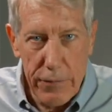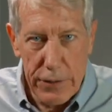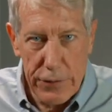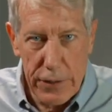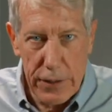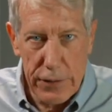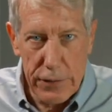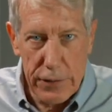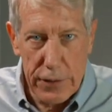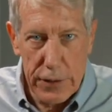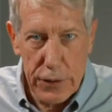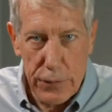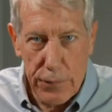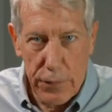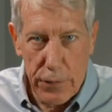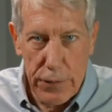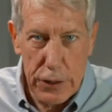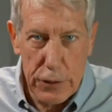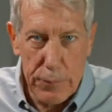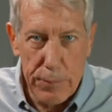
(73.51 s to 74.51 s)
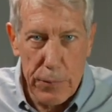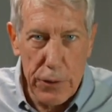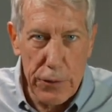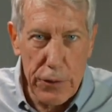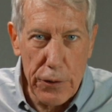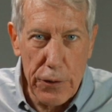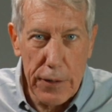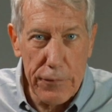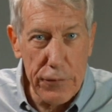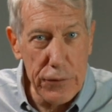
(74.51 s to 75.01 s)
resistance for this
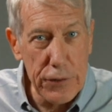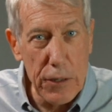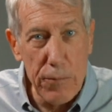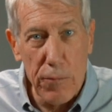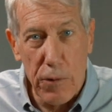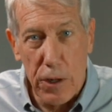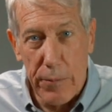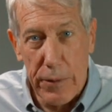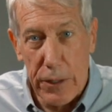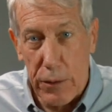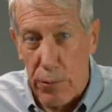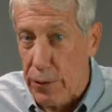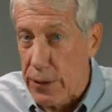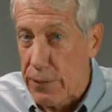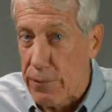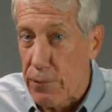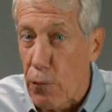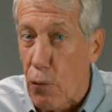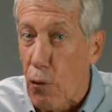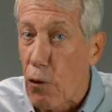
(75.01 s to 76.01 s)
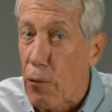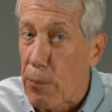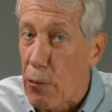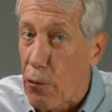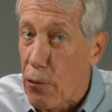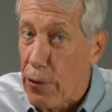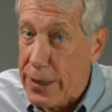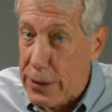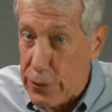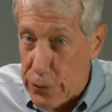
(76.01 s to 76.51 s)
motor of somewhere between
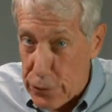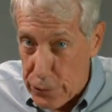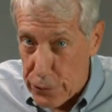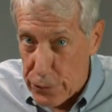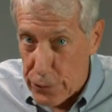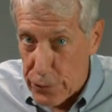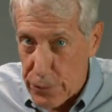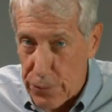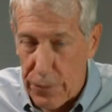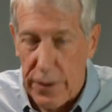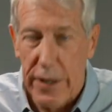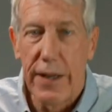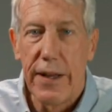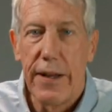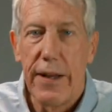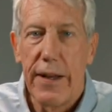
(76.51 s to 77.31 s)
4.2